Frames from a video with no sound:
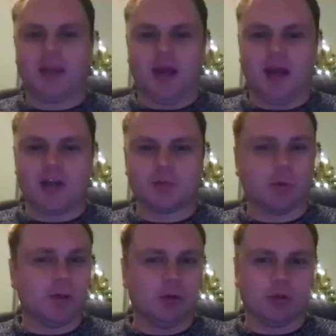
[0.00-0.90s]
guys
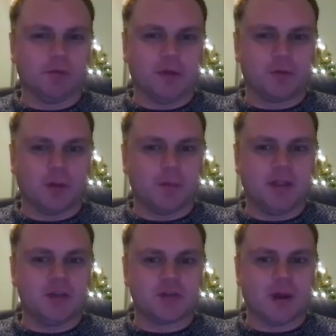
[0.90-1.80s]
probably all have different
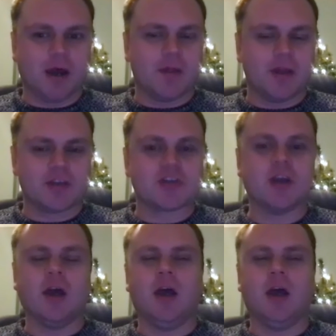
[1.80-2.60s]
opinions about this,